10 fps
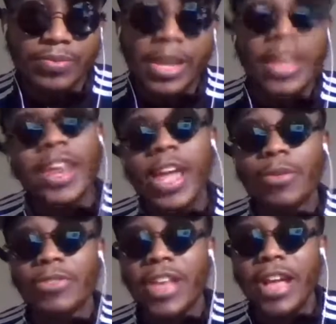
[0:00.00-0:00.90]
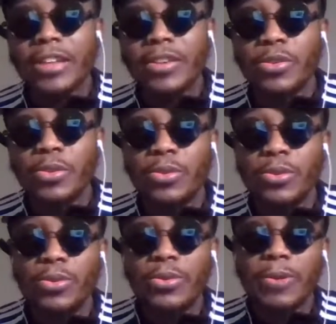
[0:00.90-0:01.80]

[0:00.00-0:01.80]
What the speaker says: Now, a solid dude